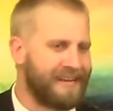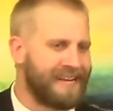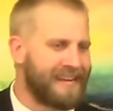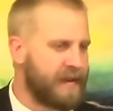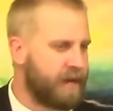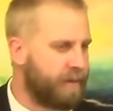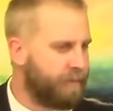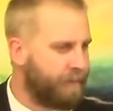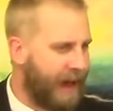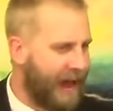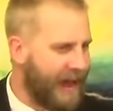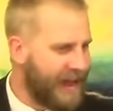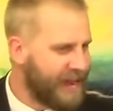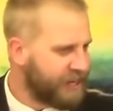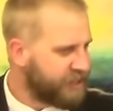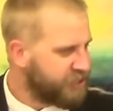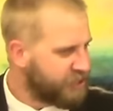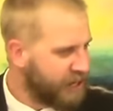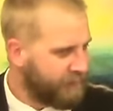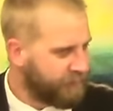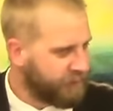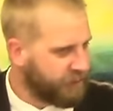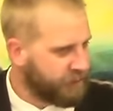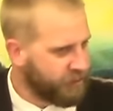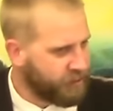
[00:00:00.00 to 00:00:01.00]
Nehemiah
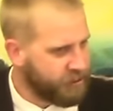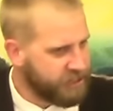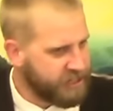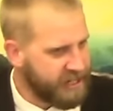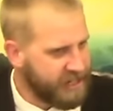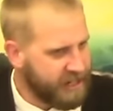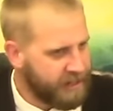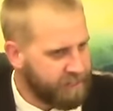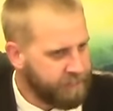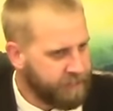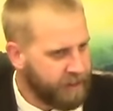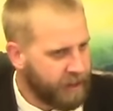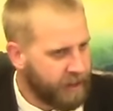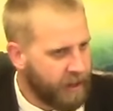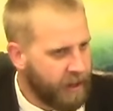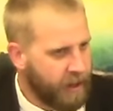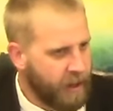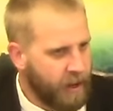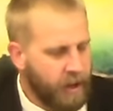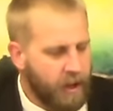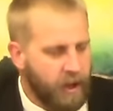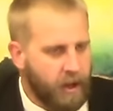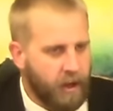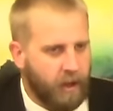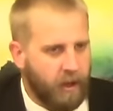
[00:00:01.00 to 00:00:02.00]
chapter 13
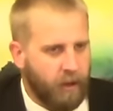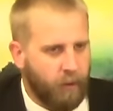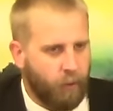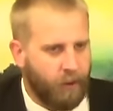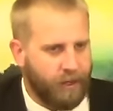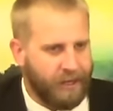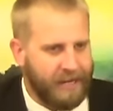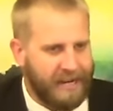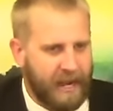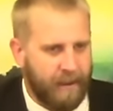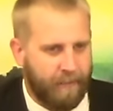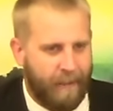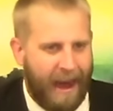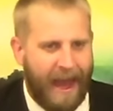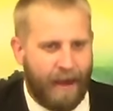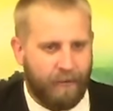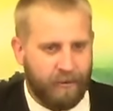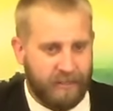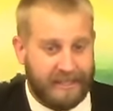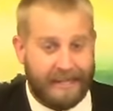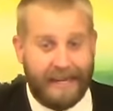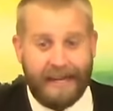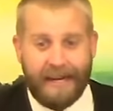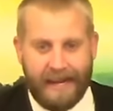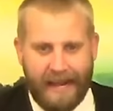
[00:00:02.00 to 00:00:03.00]
when Nehemiah
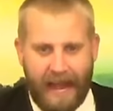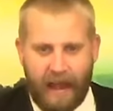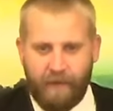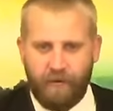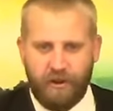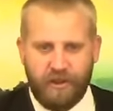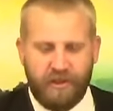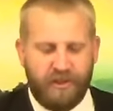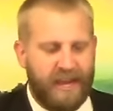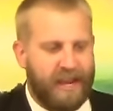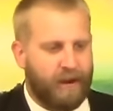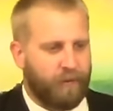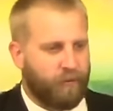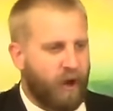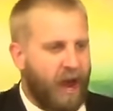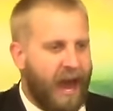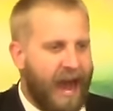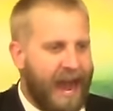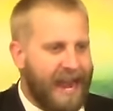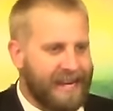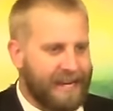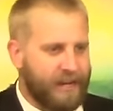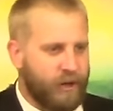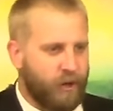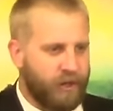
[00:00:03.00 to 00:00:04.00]
was getting everything
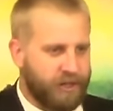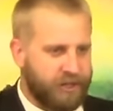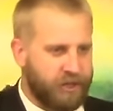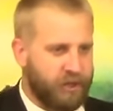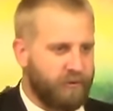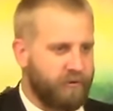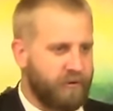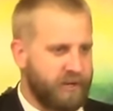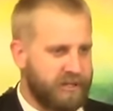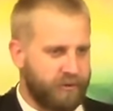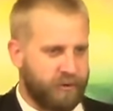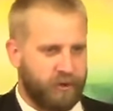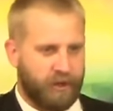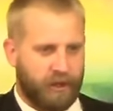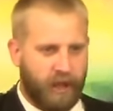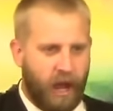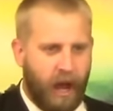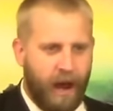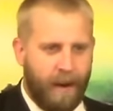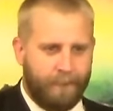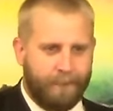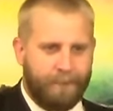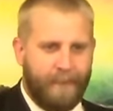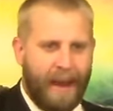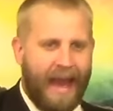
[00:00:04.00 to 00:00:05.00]
right, you know, the children of Israel
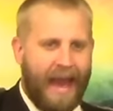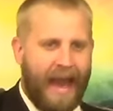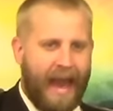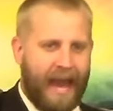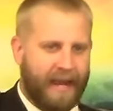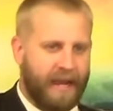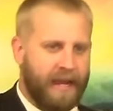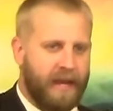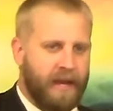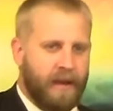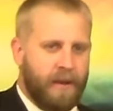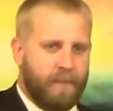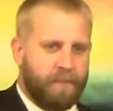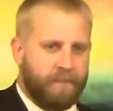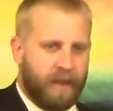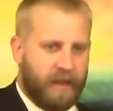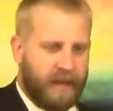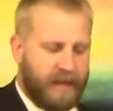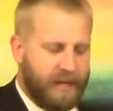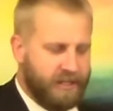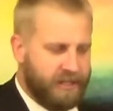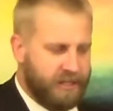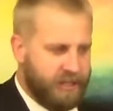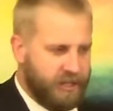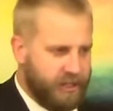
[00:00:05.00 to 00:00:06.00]
come back
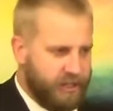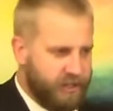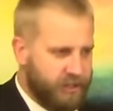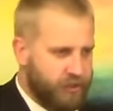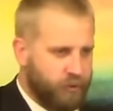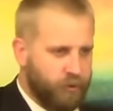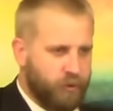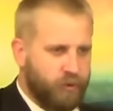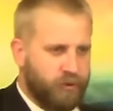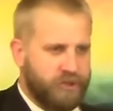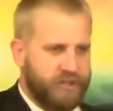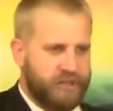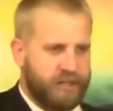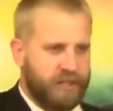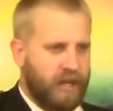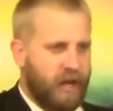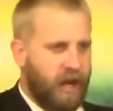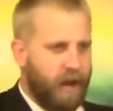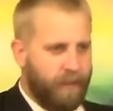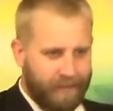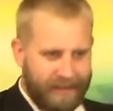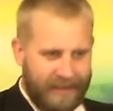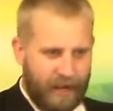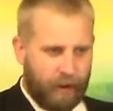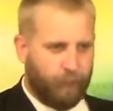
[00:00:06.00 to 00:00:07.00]
into
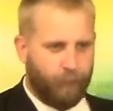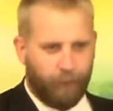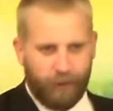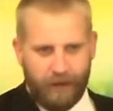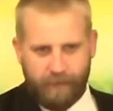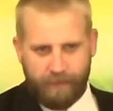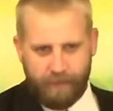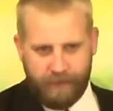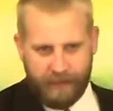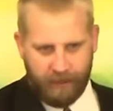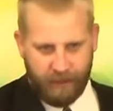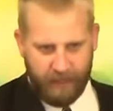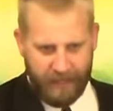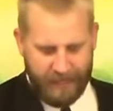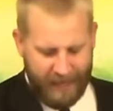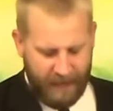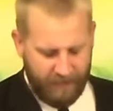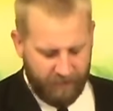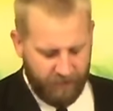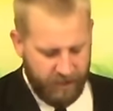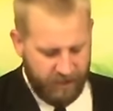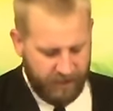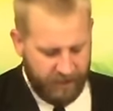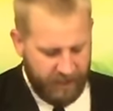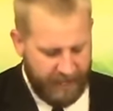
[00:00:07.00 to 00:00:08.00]
Jerusalem and they're rebuilding
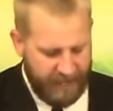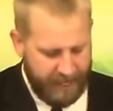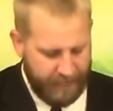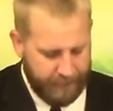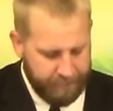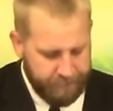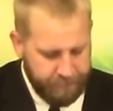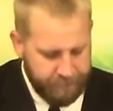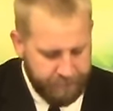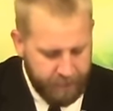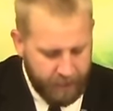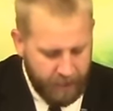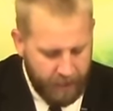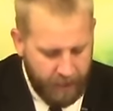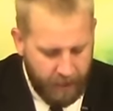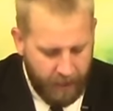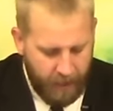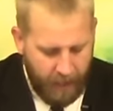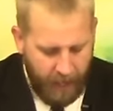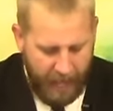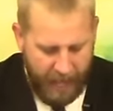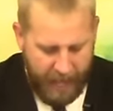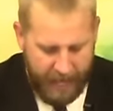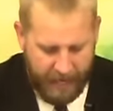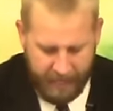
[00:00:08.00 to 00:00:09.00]
everything.
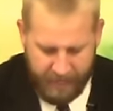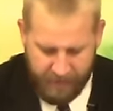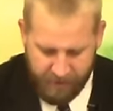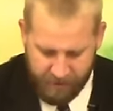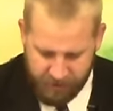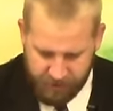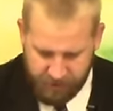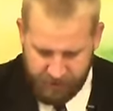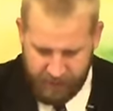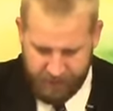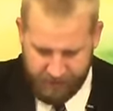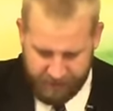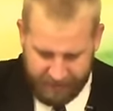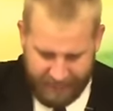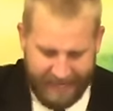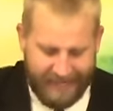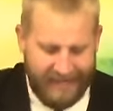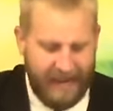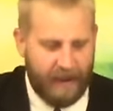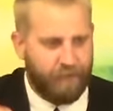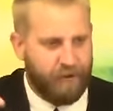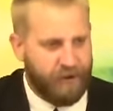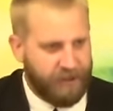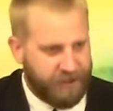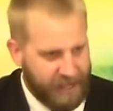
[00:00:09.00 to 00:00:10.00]
And he was, he was
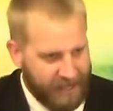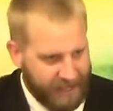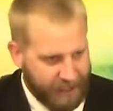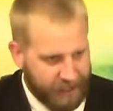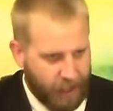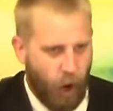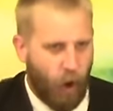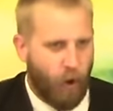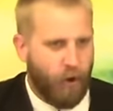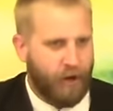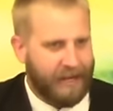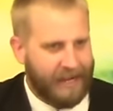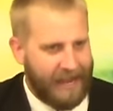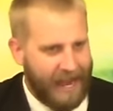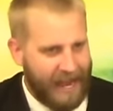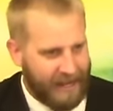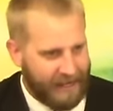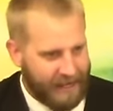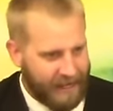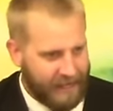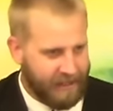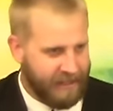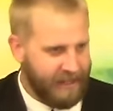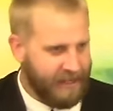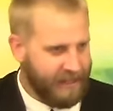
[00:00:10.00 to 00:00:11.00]
getting everything going again,
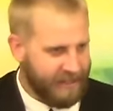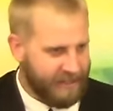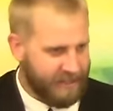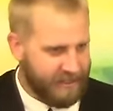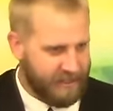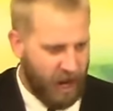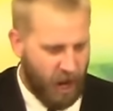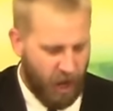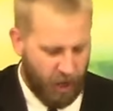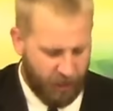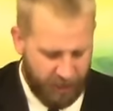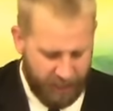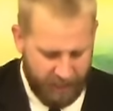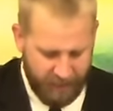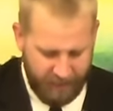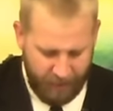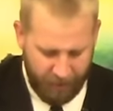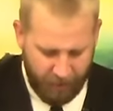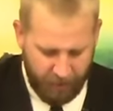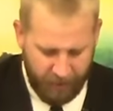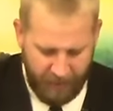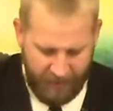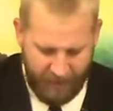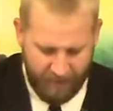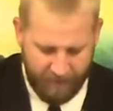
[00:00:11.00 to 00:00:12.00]
getting things started, and they
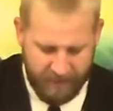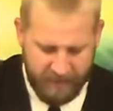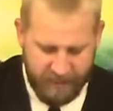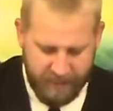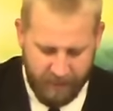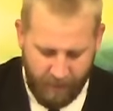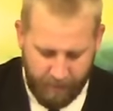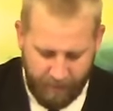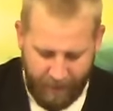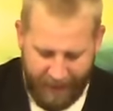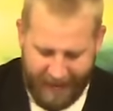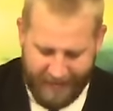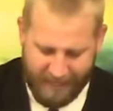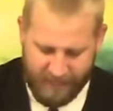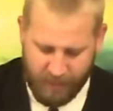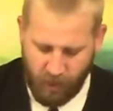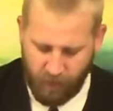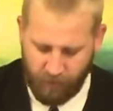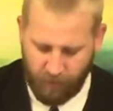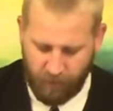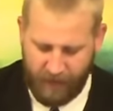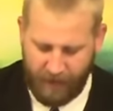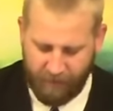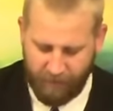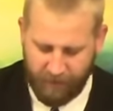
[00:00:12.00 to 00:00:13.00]
were going to have a, a,
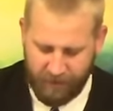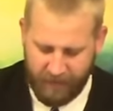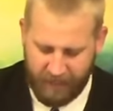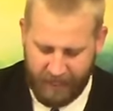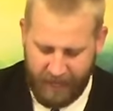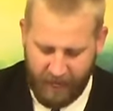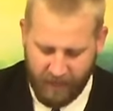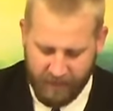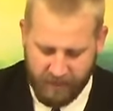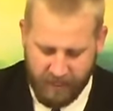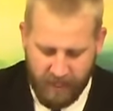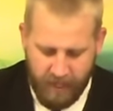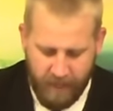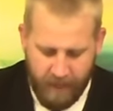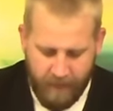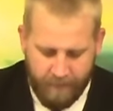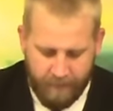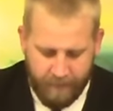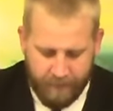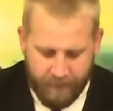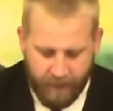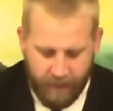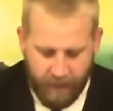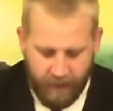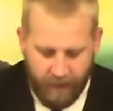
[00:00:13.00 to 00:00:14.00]
Passover and everything else.
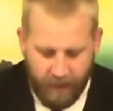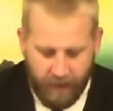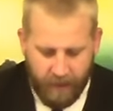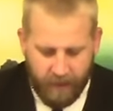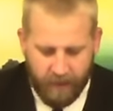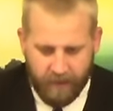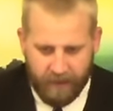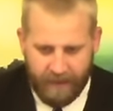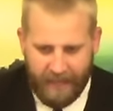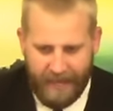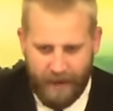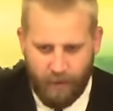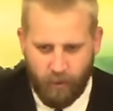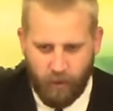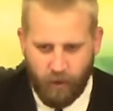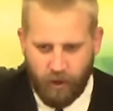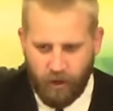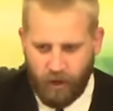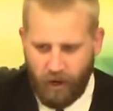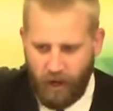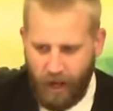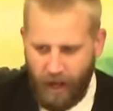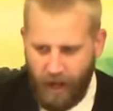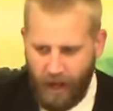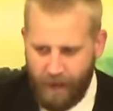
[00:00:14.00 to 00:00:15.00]
They
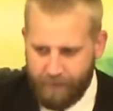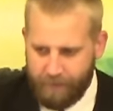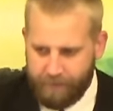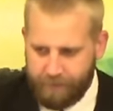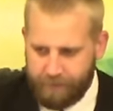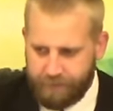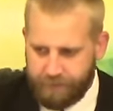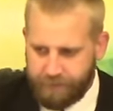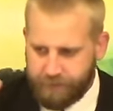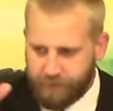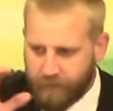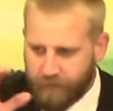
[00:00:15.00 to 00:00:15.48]
were, um,